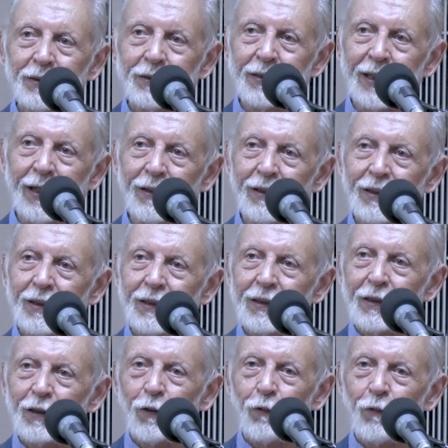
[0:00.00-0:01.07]
then
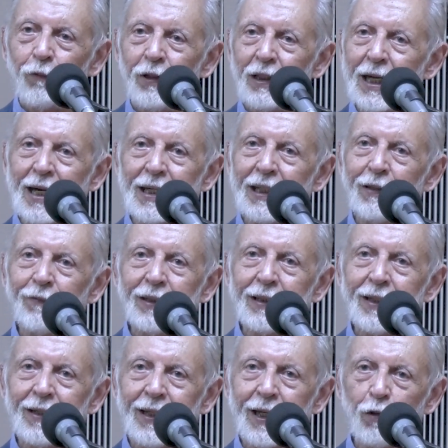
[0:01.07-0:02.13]
we can't live in
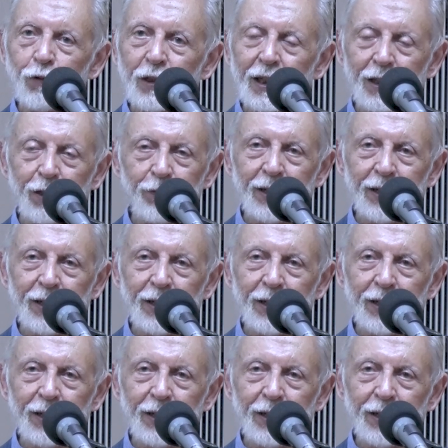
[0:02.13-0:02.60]
the real world.